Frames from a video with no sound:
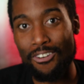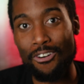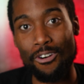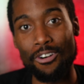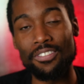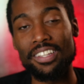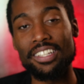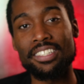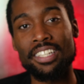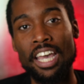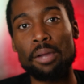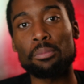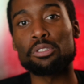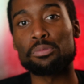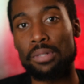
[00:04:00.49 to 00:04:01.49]
on these
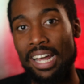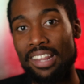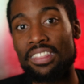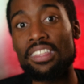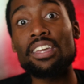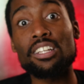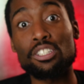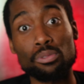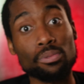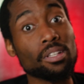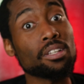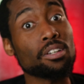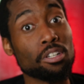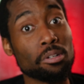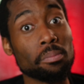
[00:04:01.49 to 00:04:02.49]
cameras, but I think it's really
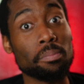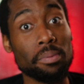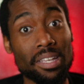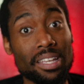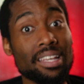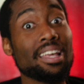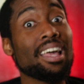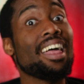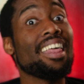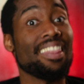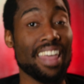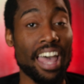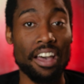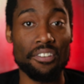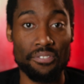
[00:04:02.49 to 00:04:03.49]
going to be
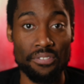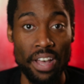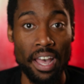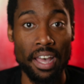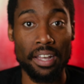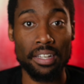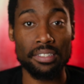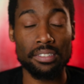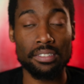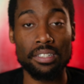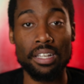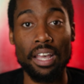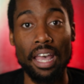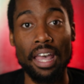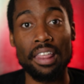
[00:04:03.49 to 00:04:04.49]
that fast
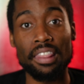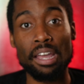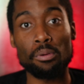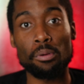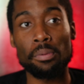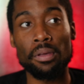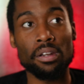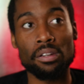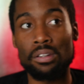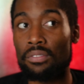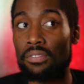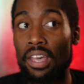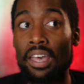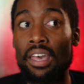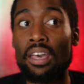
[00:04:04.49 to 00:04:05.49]
and that repetitive.
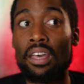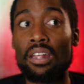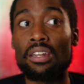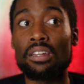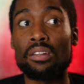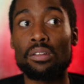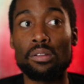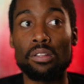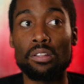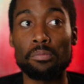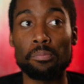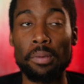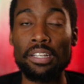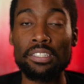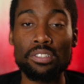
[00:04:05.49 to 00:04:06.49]
And
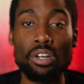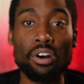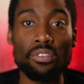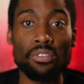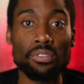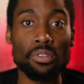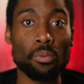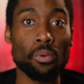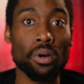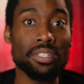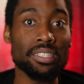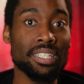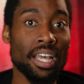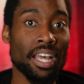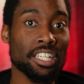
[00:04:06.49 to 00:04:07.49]
based off of the
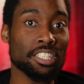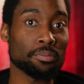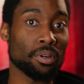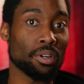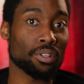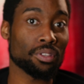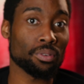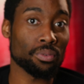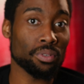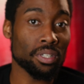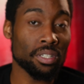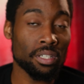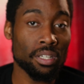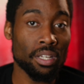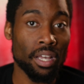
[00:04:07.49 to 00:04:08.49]
1DX Mark
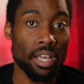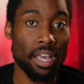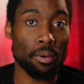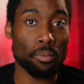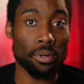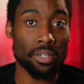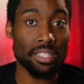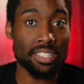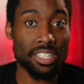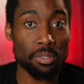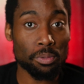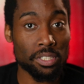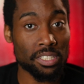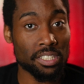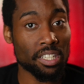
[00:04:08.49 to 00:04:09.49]
III and what it did
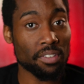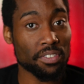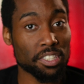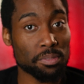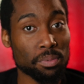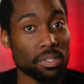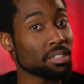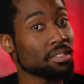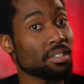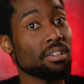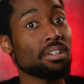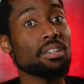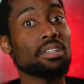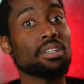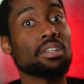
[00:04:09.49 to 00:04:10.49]
with the CF Express
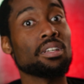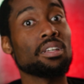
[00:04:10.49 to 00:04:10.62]
card